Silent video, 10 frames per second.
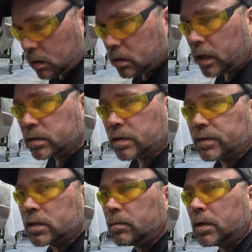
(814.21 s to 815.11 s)
You guys have
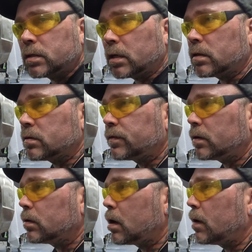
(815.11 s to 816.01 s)
seen me take this
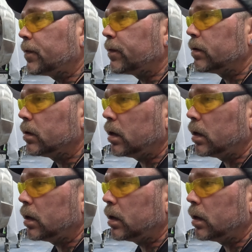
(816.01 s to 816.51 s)
fender off